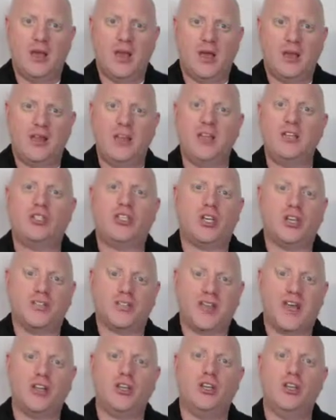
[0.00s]
And then she
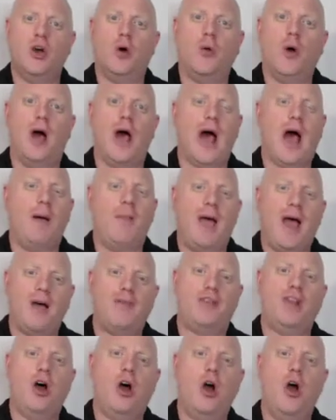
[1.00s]
said, you know what, I'm
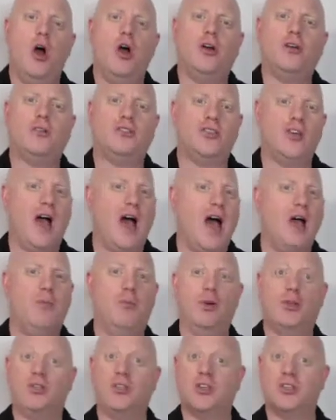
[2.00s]
having a hard time
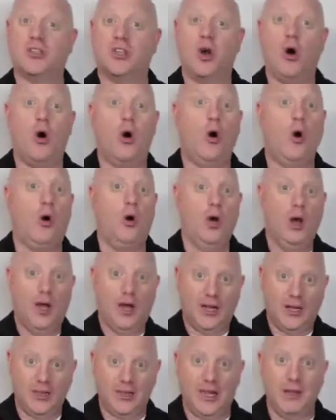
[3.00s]
with this whole
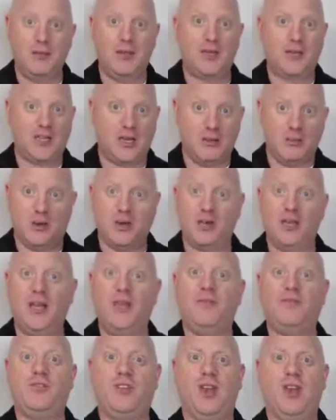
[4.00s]
limiting
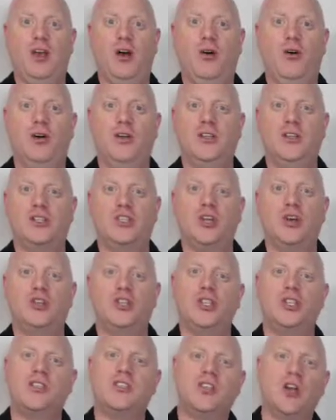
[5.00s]
belief deal. And so
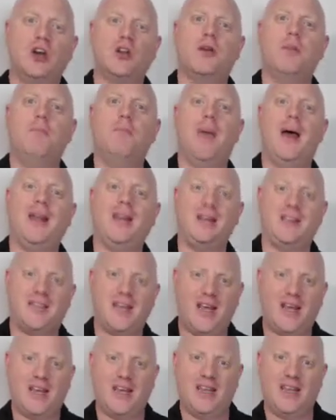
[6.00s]
she started
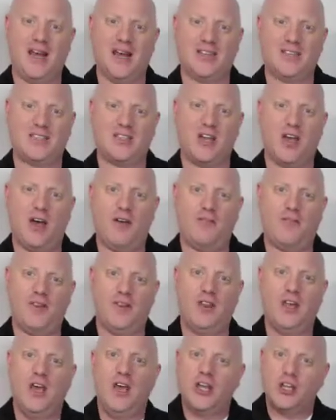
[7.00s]
meditating on stuff,
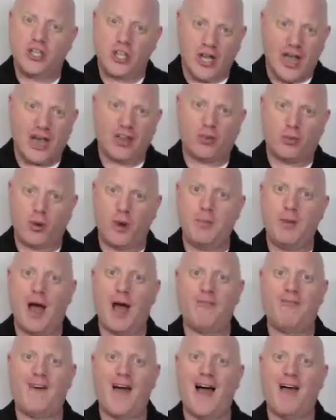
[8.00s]
and she got
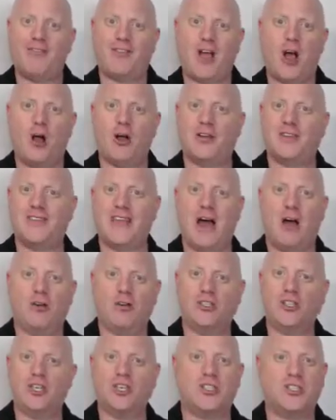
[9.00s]
3x5 cards out
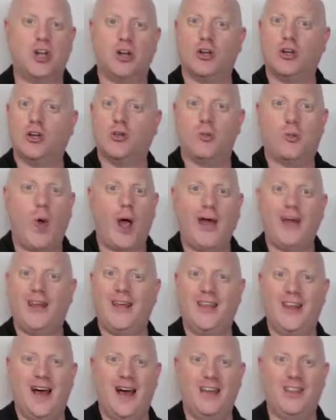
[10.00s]
and she started
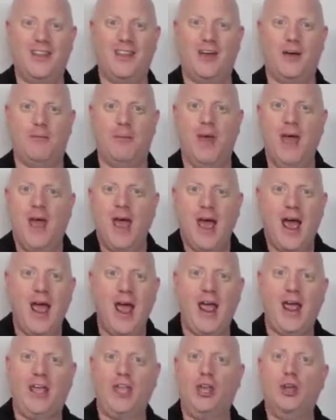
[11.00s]
writing on them,
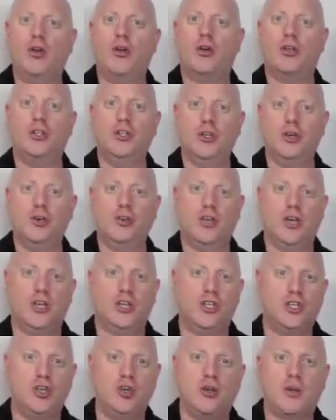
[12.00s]
hey, you can do
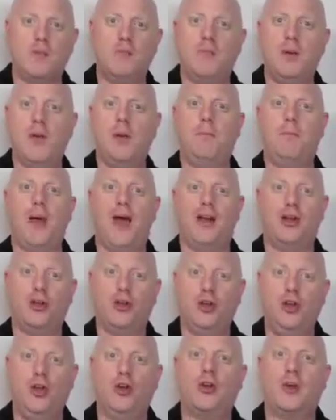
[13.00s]
this, you can be better,
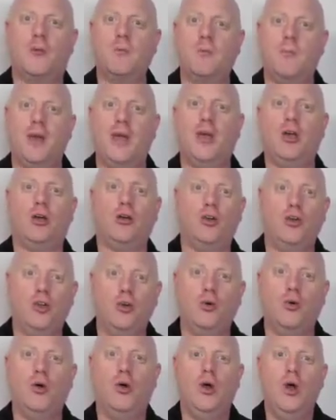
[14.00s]
you can be
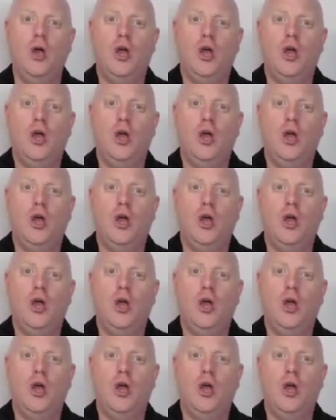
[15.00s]
who